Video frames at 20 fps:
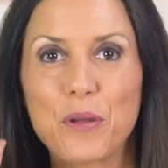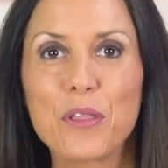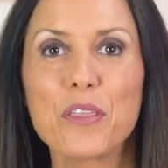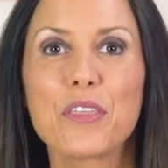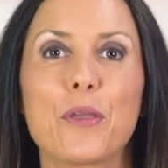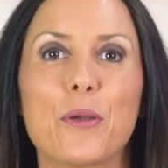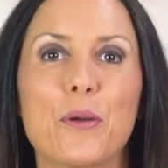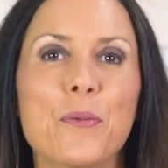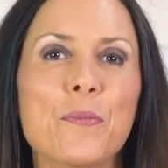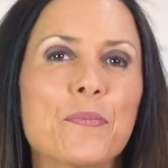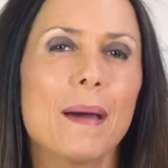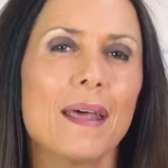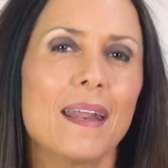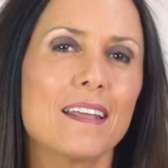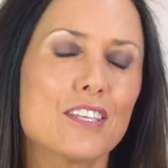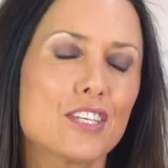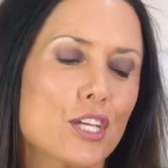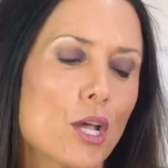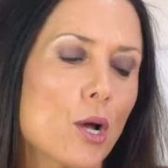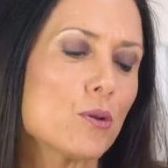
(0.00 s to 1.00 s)
with you, but I
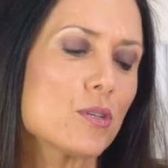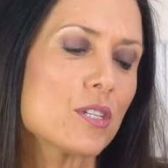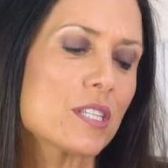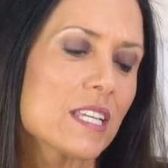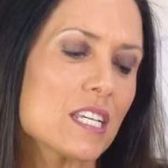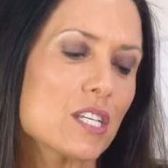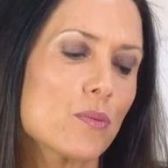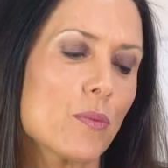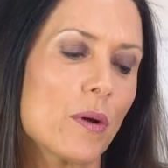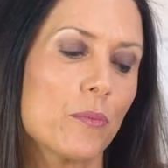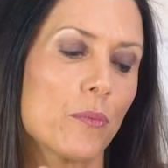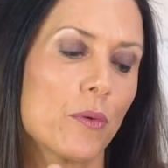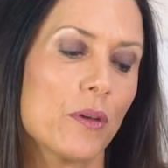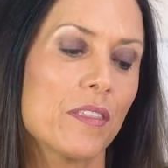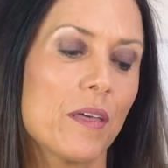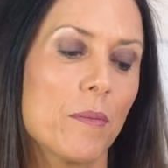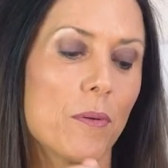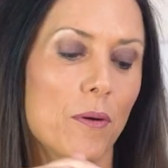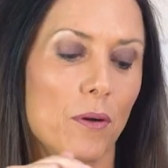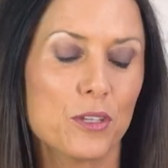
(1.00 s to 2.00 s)
chose this one with
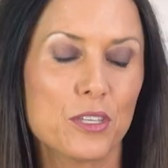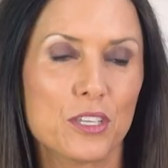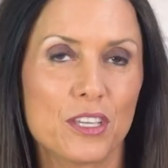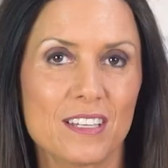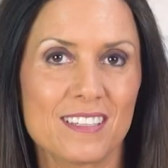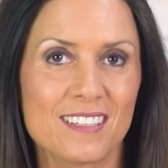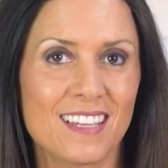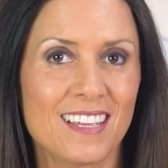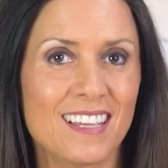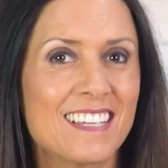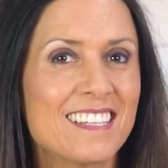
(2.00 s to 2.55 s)
the bolognese.